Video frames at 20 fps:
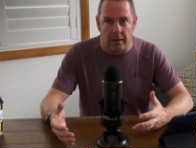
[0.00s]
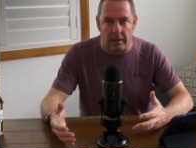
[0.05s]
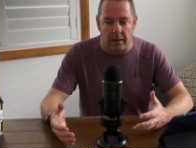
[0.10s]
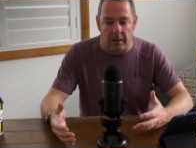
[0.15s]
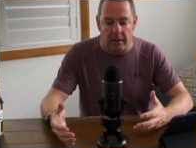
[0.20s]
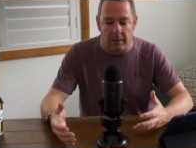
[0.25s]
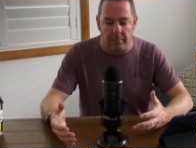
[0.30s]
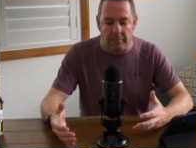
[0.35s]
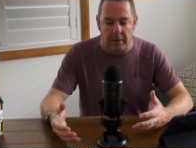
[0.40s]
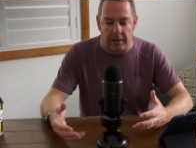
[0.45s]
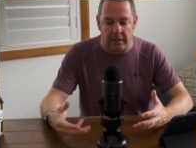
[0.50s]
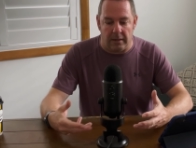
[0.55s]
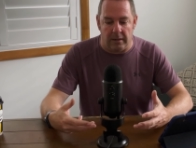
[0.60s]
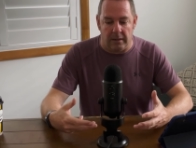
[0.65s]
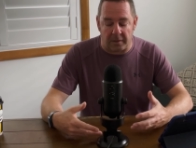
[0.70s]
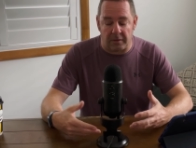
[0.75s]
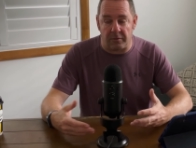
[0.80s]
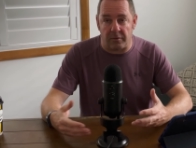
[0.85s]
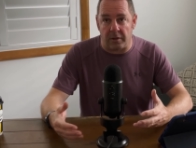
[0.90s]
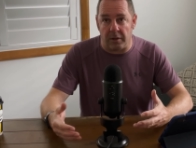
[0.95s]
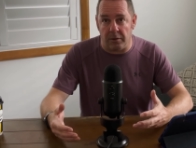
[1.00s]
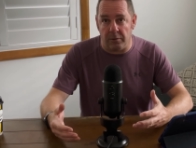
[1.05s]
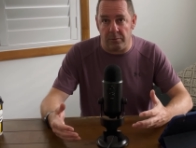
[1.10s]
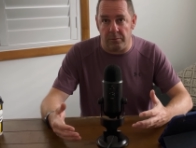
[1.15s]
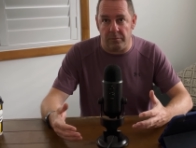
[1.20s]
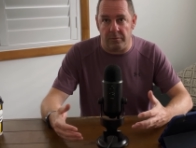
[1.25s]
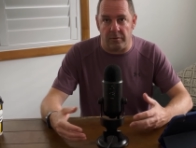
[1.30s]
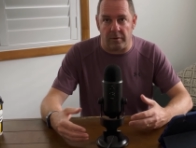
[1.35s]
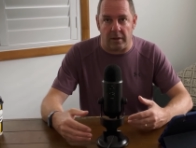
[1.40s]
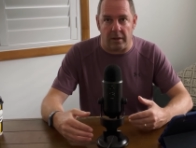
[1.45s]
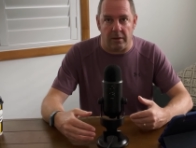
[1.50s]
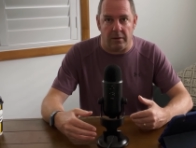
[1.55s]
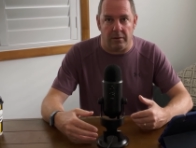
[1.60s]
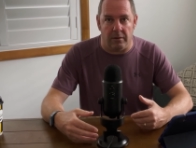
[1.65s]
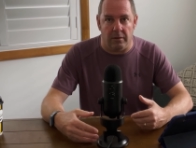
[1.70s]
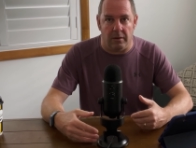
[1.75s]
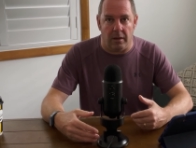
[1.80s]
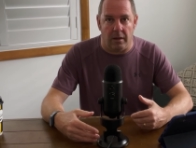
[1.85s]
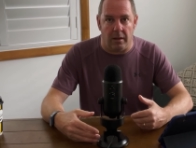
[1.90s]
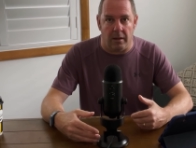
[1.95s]
uh, making skills
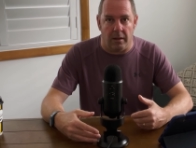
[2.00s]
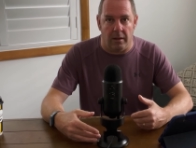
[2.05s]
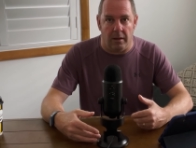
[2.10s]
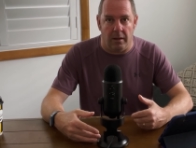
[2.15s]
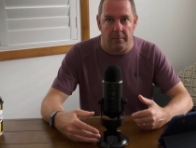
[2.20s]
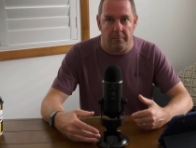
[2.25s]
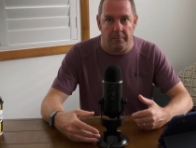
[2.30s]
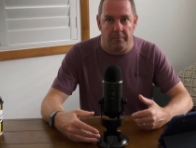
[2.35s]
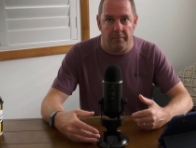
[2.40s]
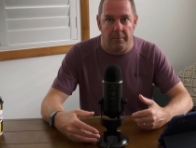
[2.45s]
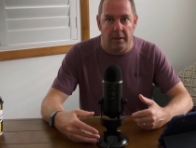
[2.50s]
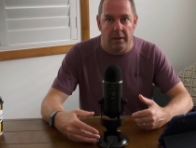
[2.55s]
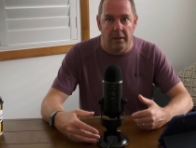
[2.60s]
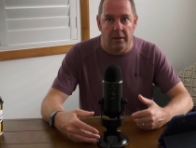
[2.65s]
and um,